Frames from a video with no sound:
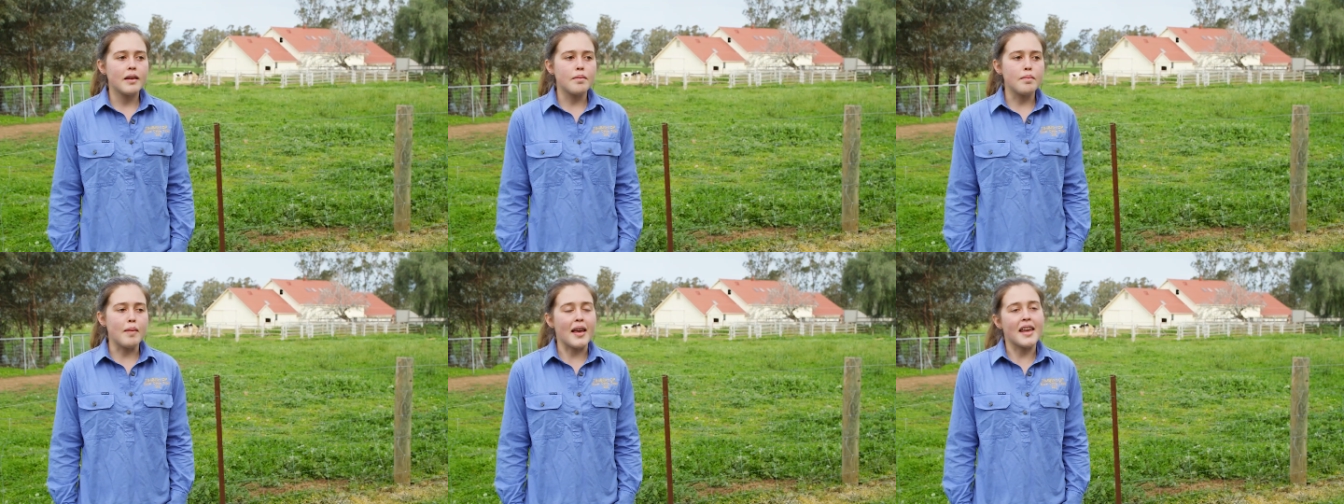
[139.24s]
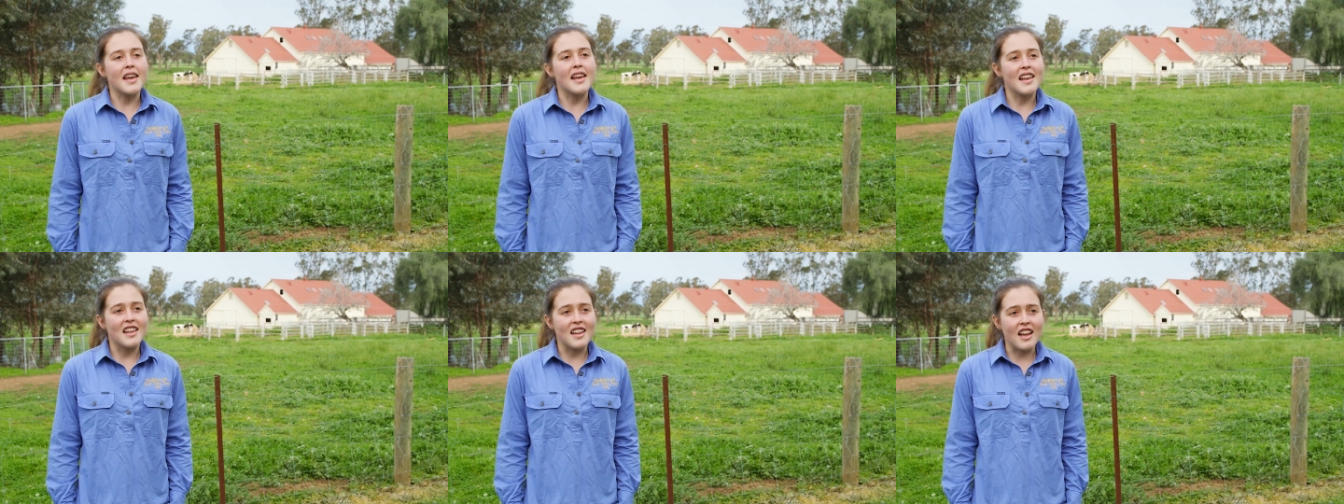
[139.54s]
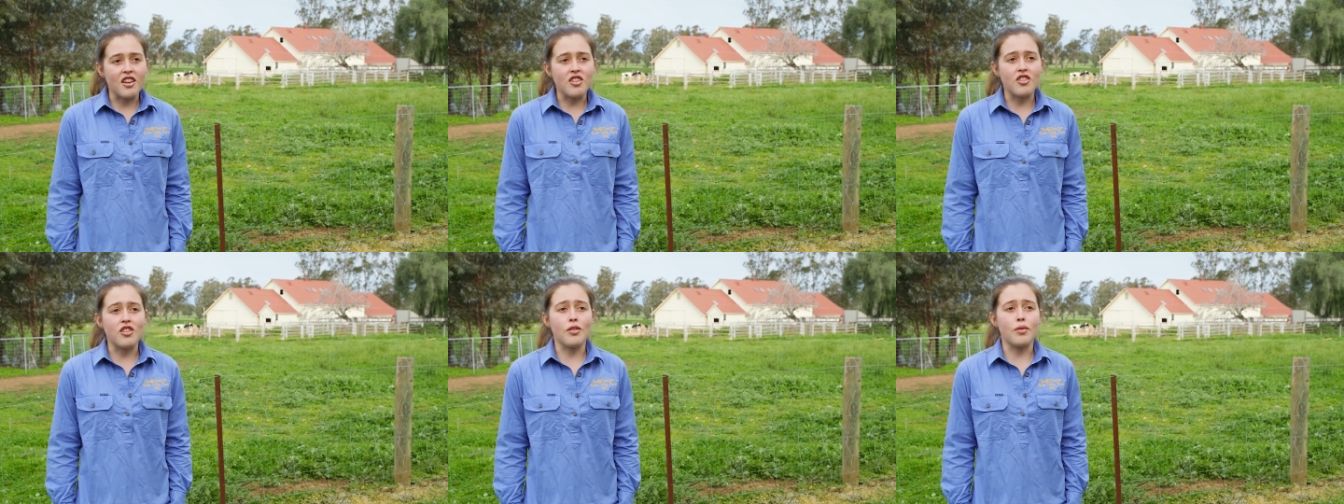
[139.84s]
Making
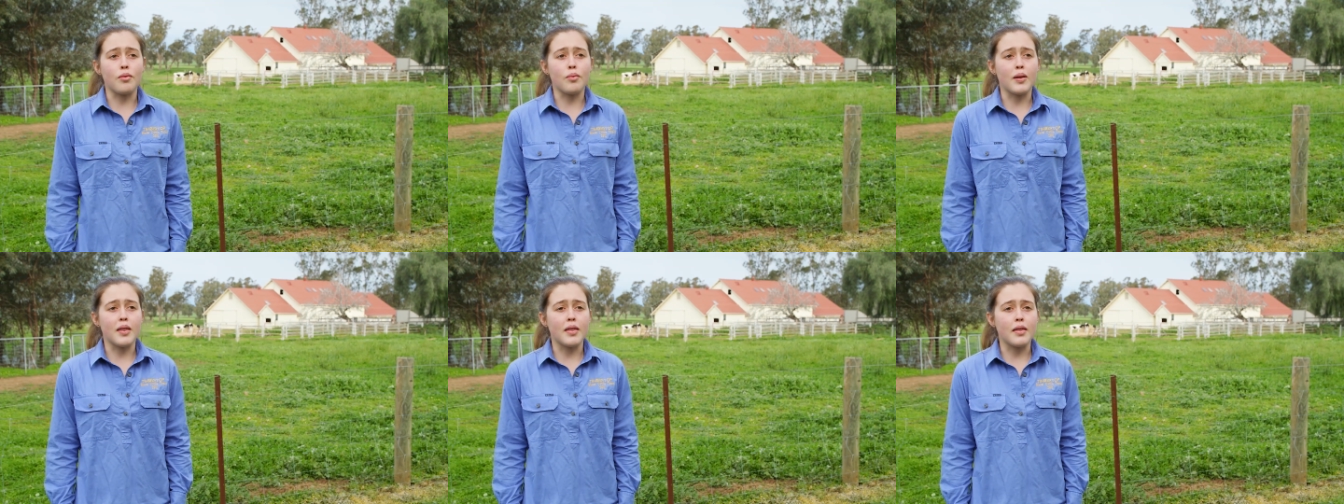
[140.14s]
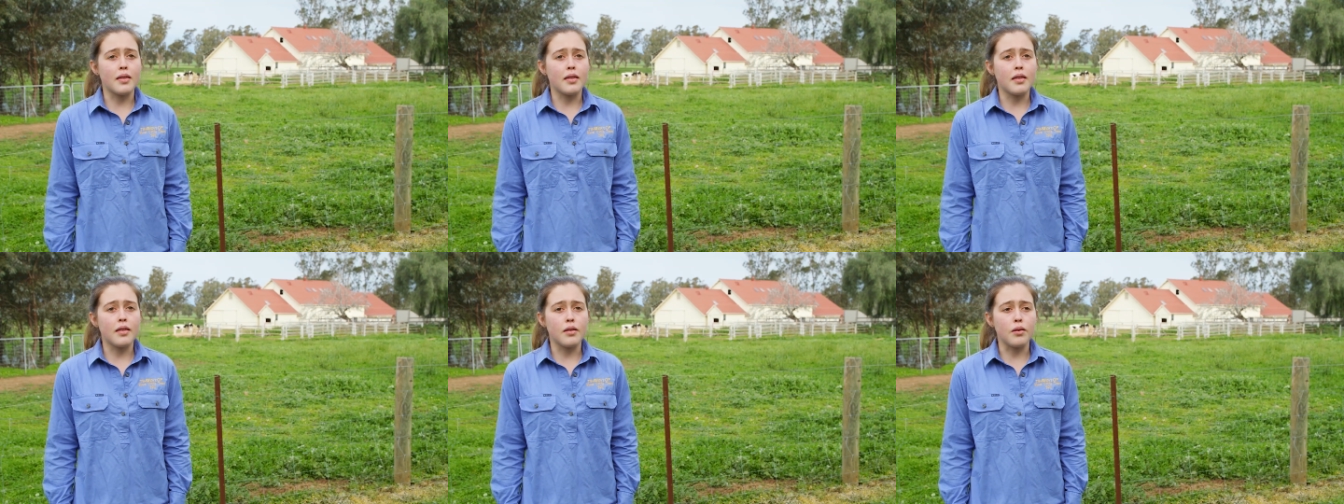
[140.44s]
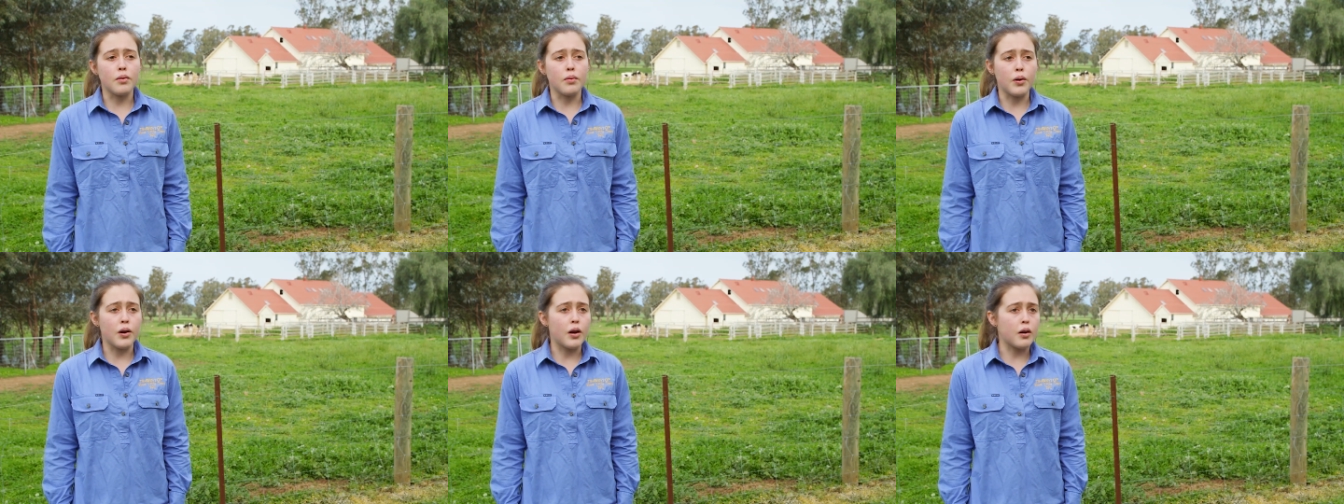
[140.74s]
connections with
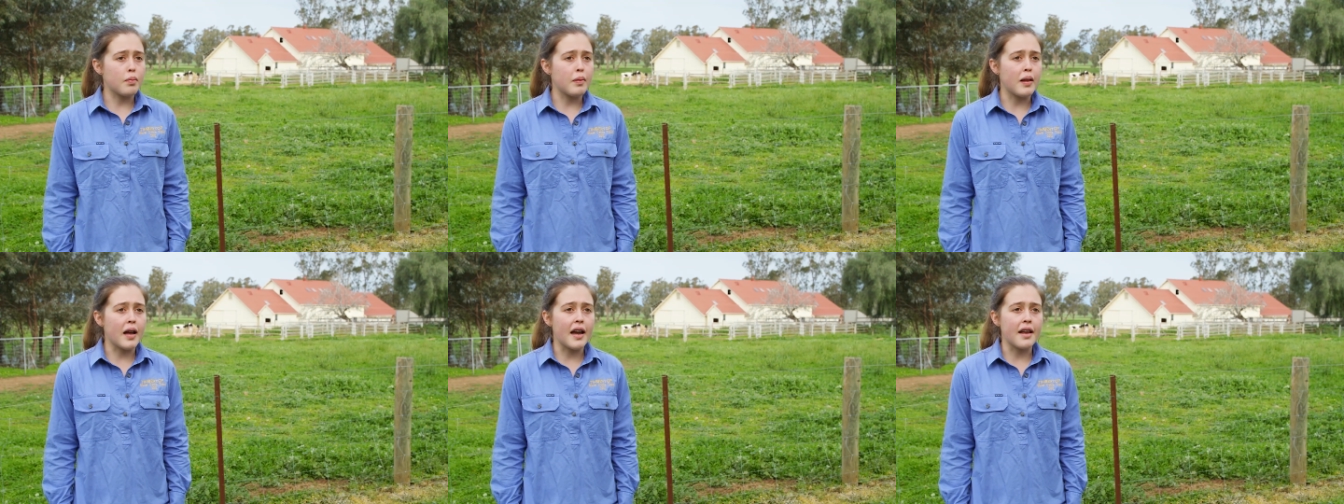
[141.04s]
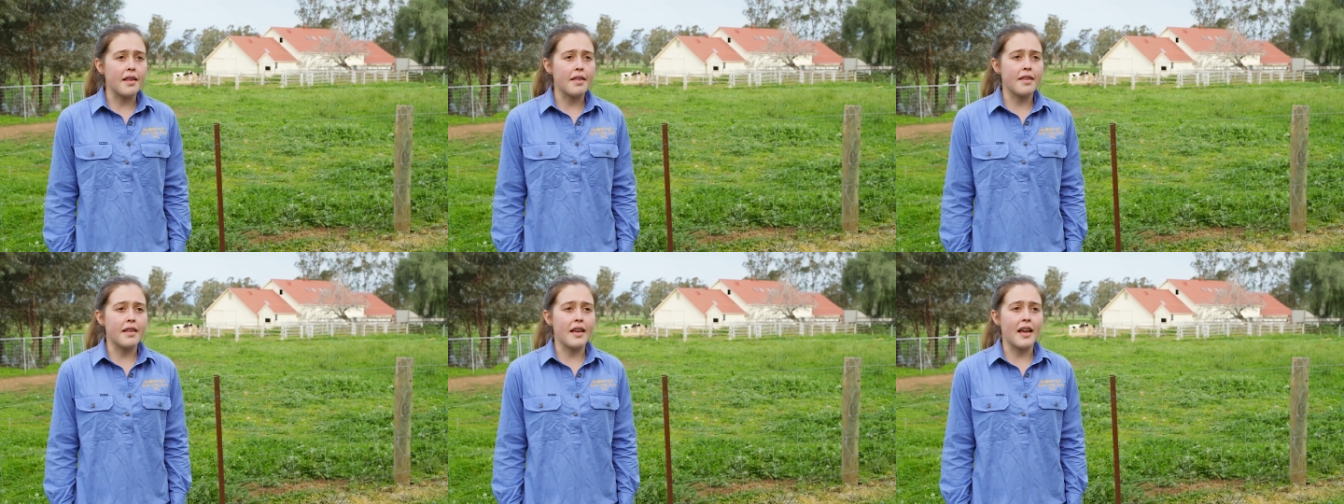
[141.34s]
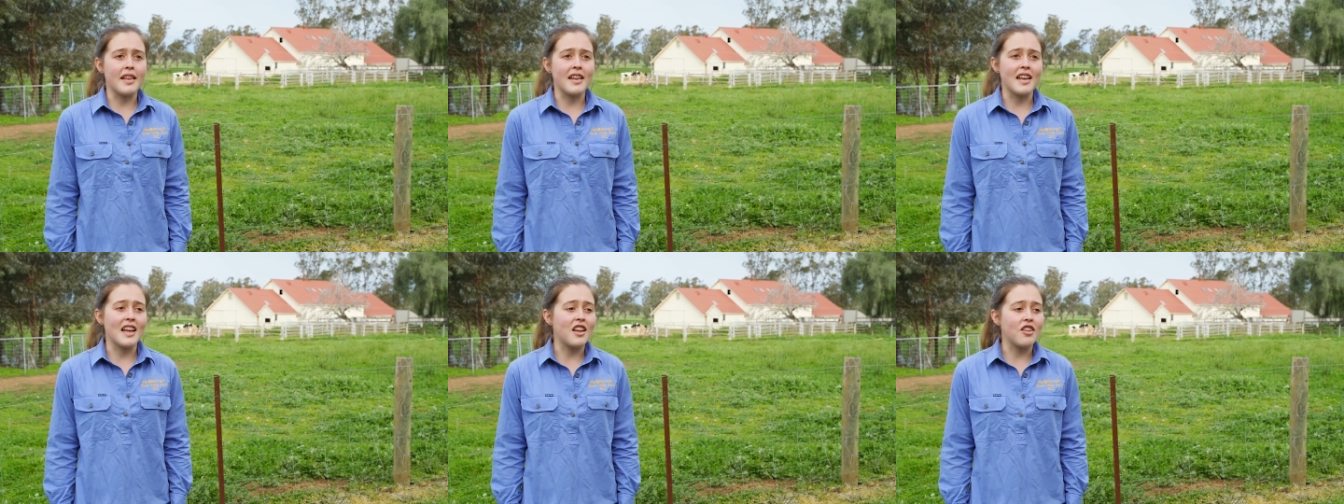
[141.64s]
the workplace
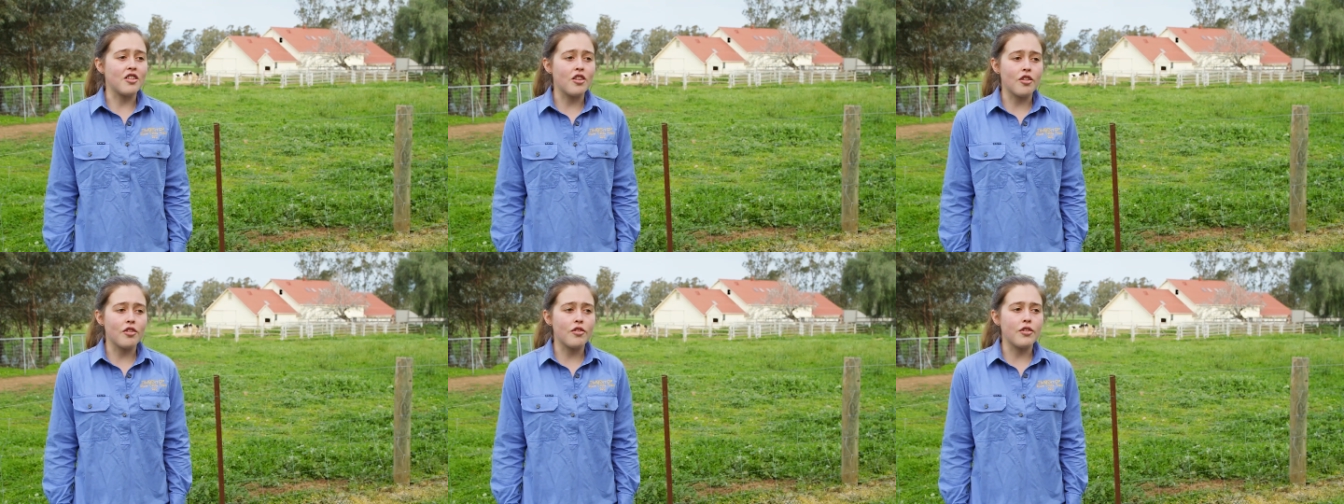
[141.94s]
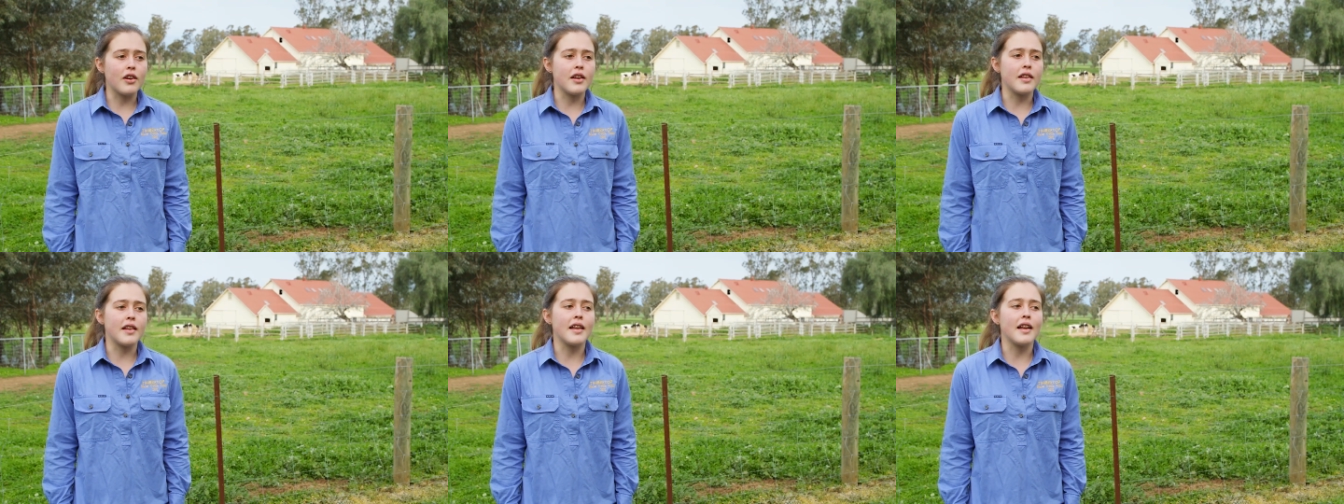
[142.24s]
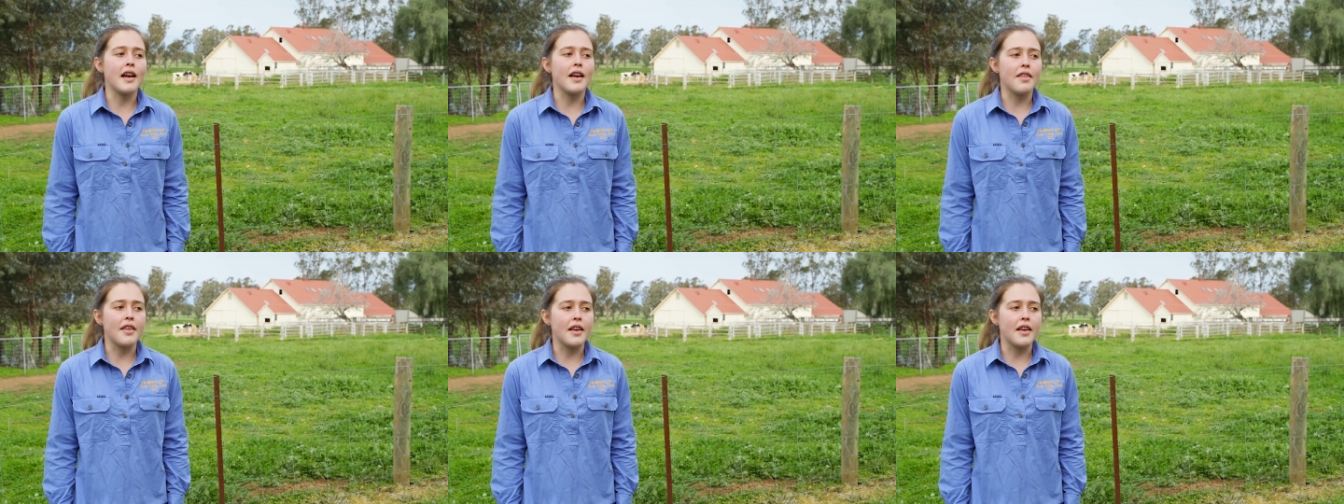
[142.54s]
and the industry that I